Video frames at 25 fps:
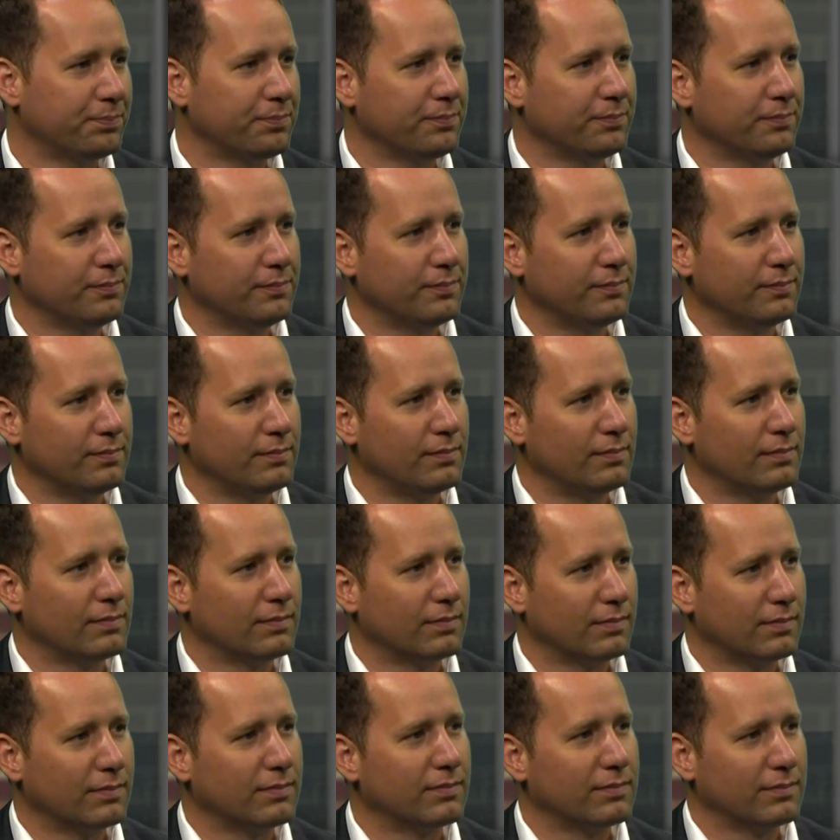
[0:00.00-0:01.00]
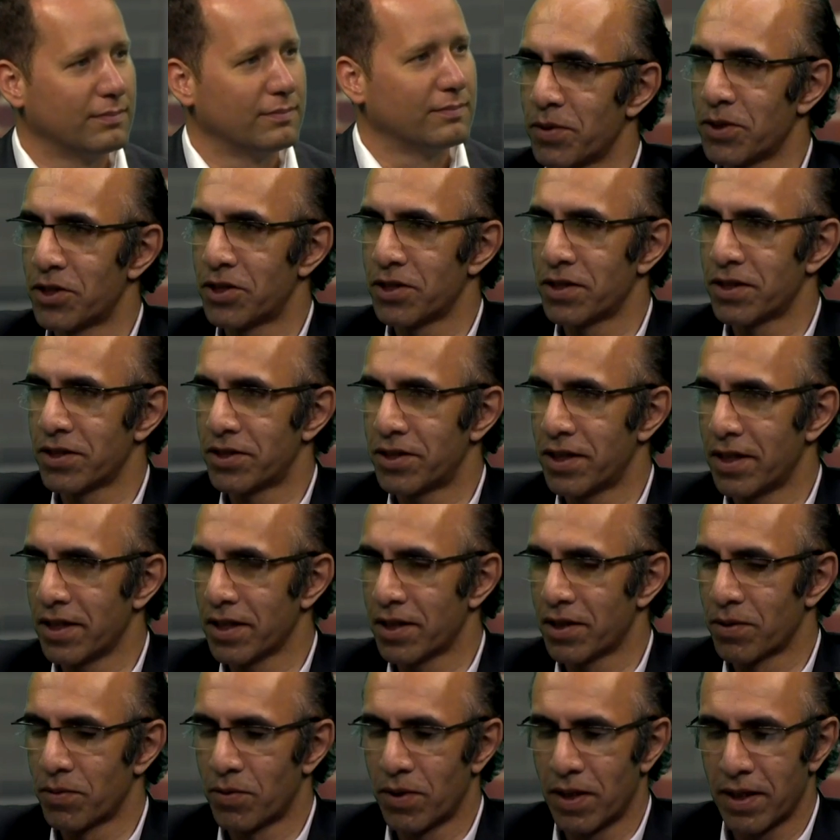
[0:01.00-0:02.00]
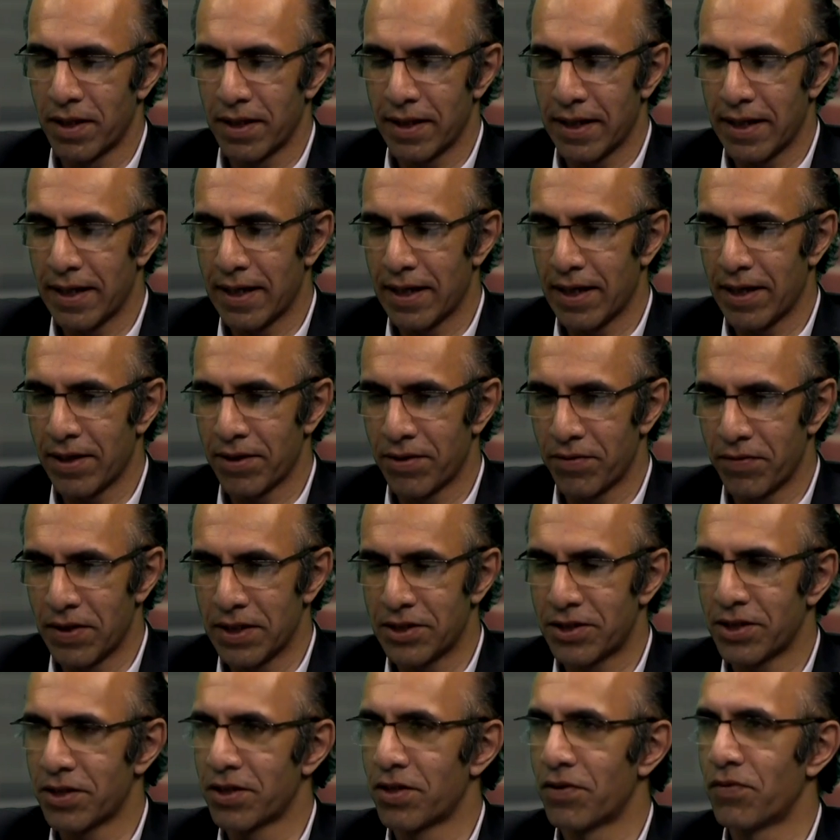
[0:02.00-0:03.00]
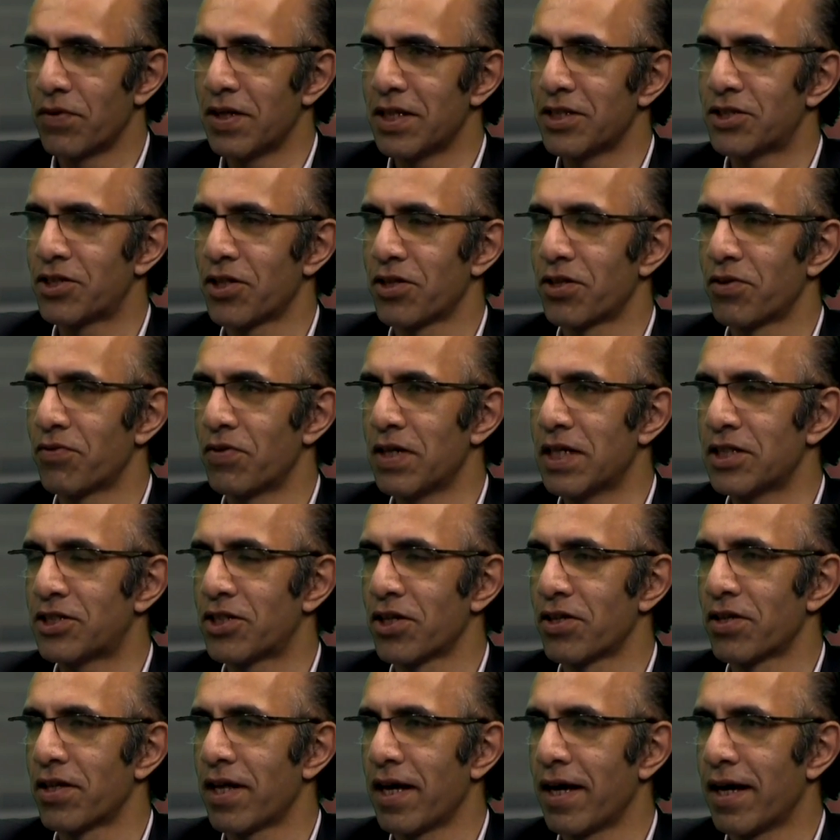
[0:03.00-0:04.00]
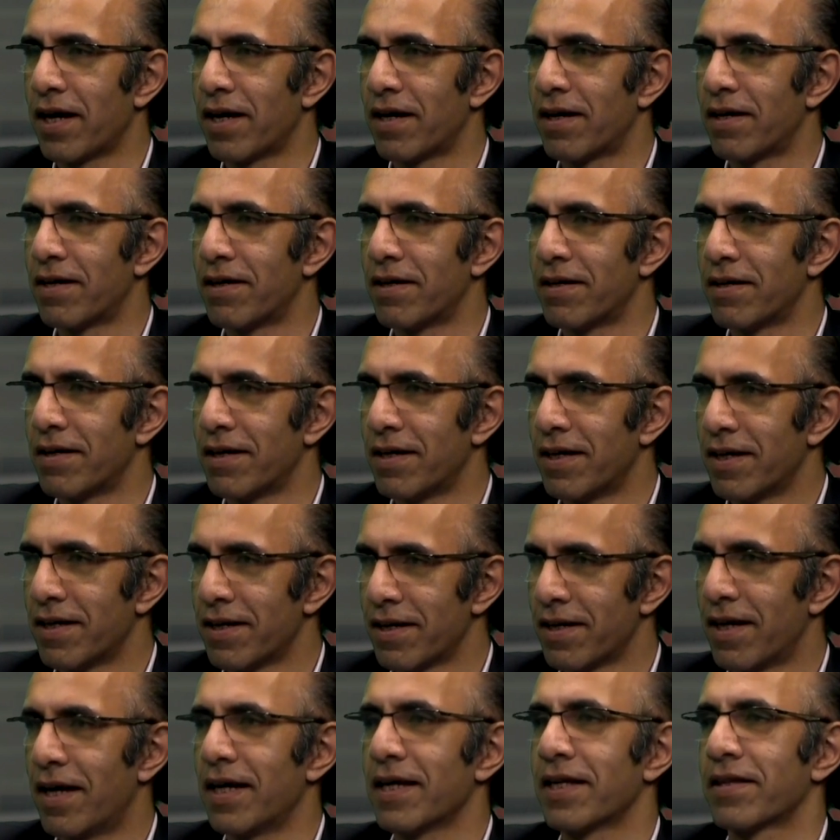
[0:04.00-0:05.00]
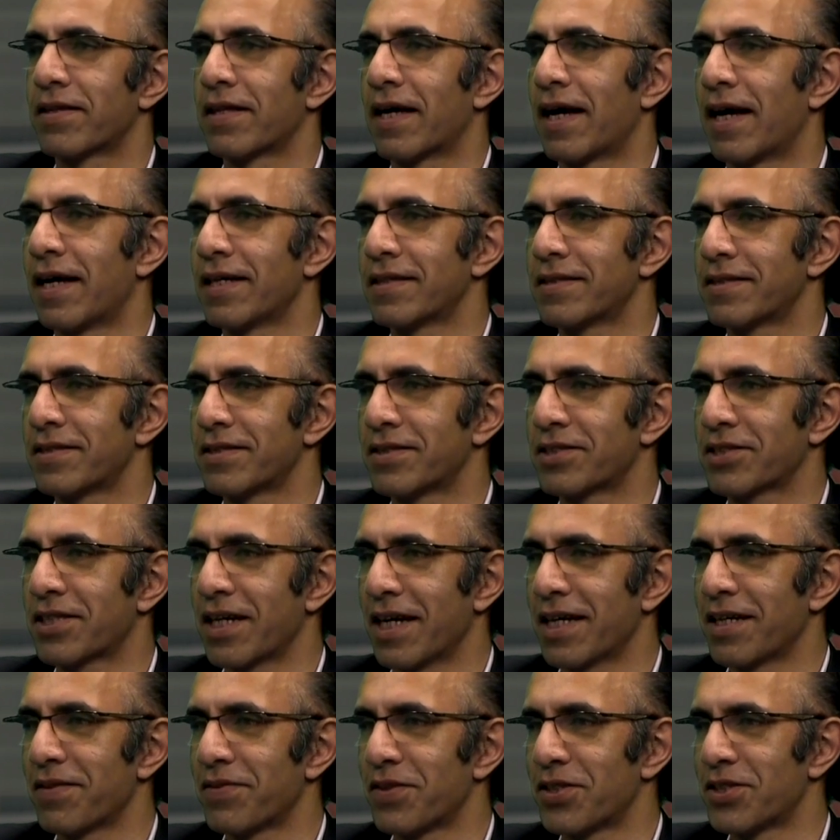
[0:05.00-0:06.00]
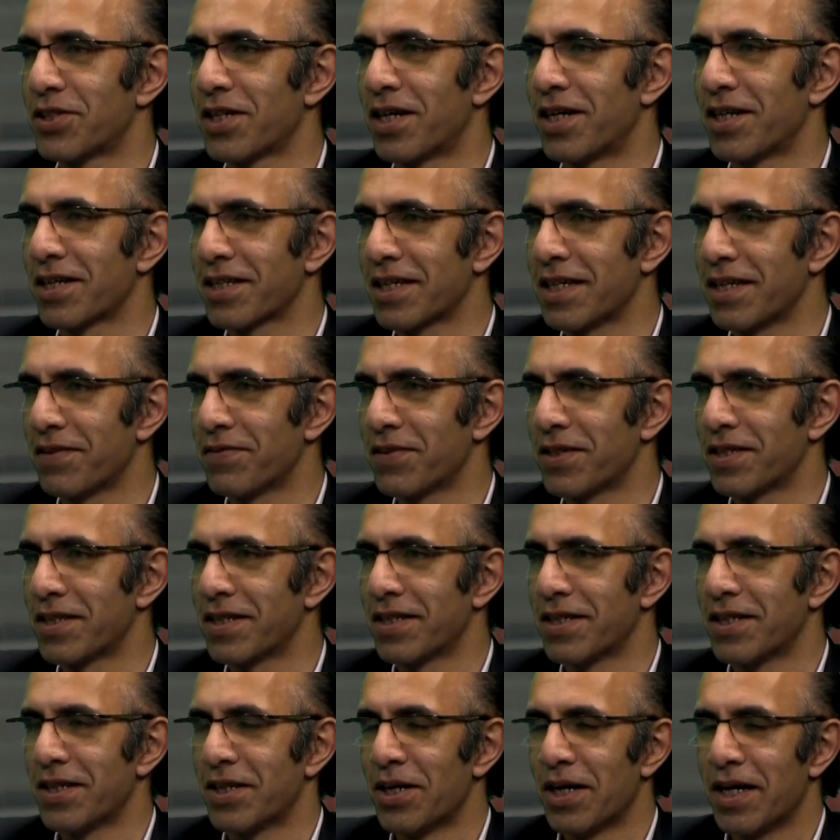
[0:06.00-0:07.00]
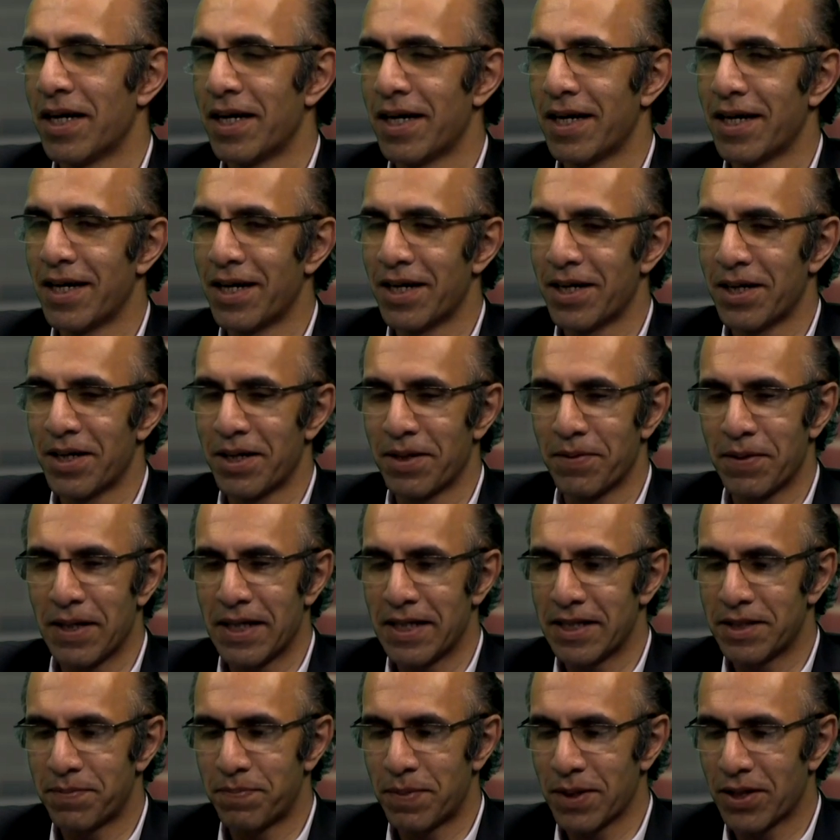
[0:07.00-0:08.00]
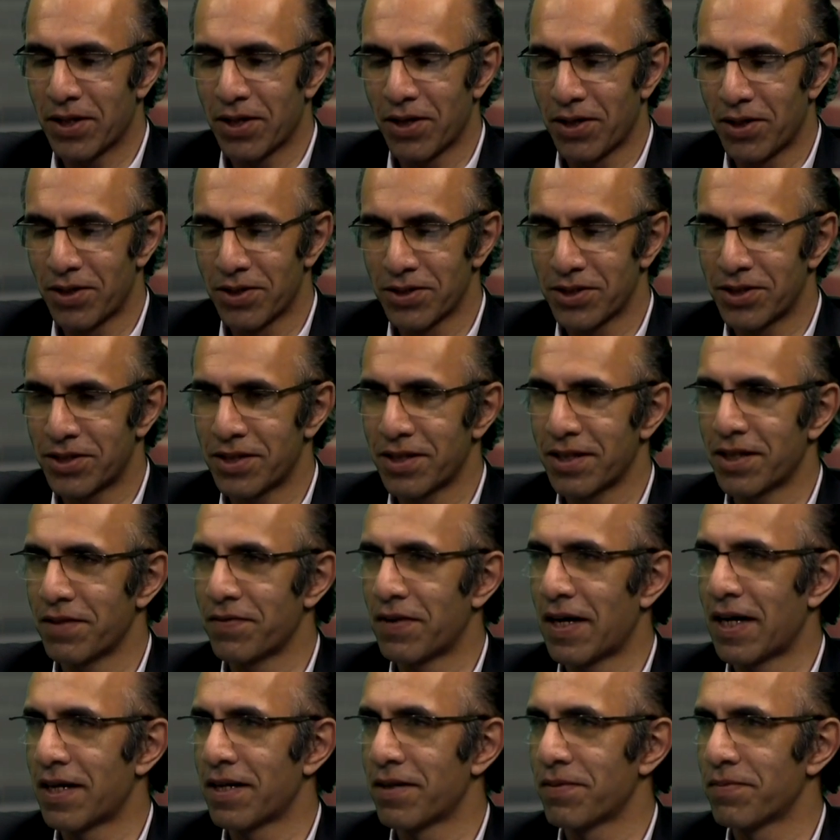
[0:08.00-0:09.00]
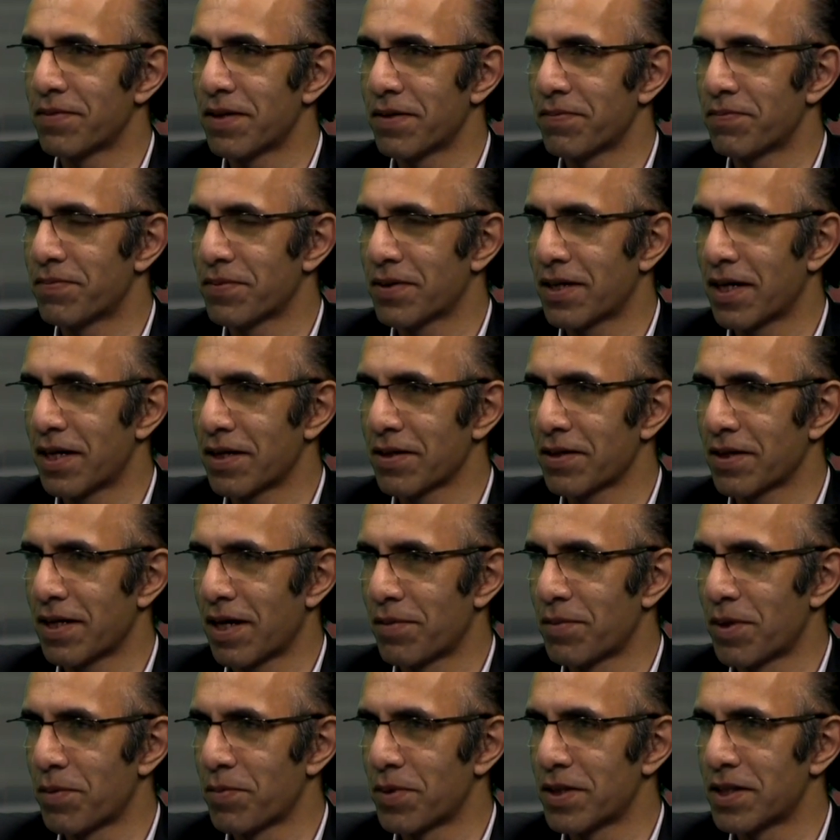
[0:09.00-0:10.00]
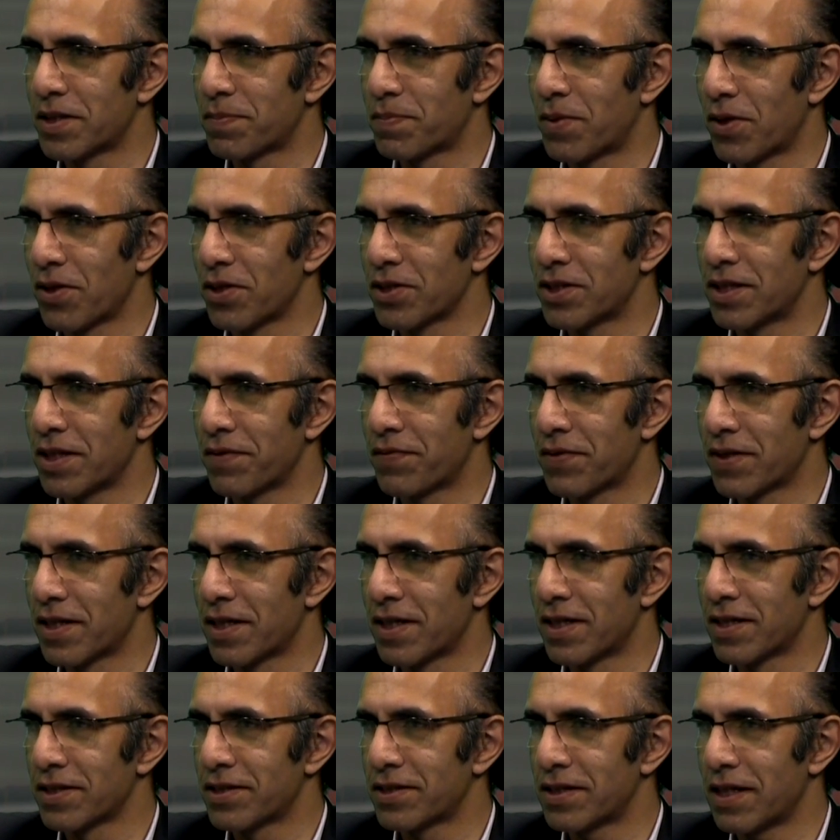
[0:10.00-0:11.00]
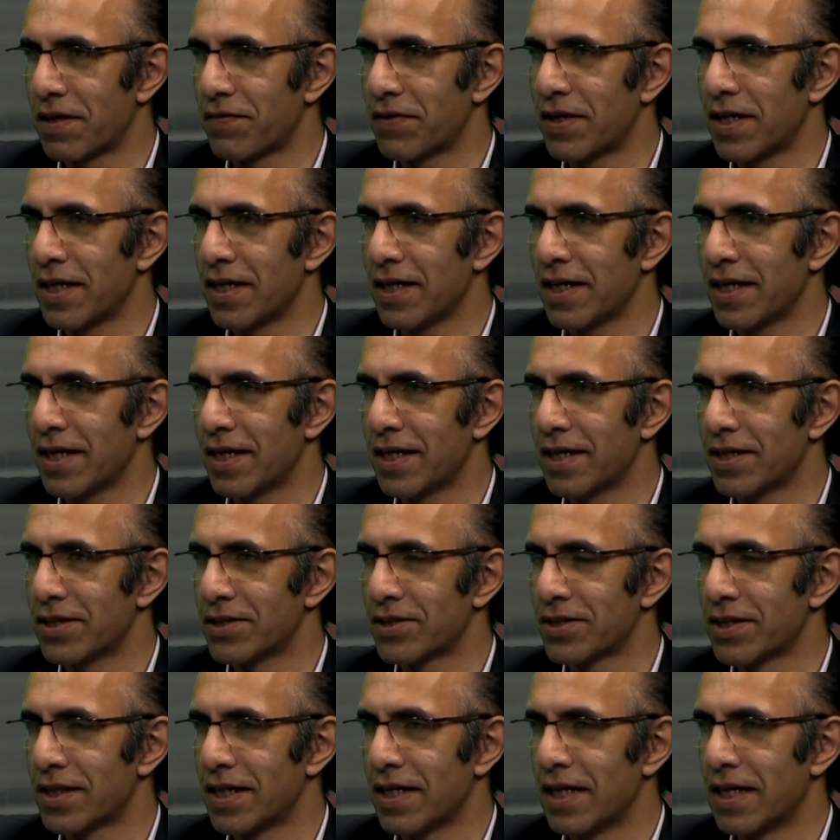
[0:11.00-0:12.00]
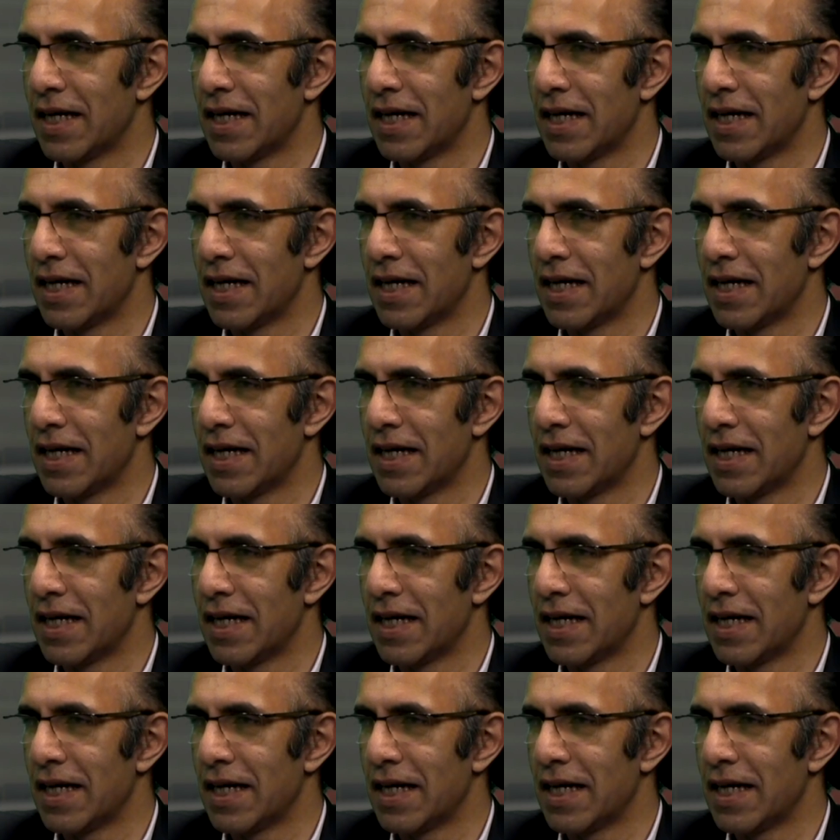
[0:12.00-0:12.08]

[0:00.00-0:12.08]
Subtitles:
I mean, from my perspective, which is the cynical one, the reason they are like that, scared of the dark even, is because they've come up with this policy for the last 7-8 years.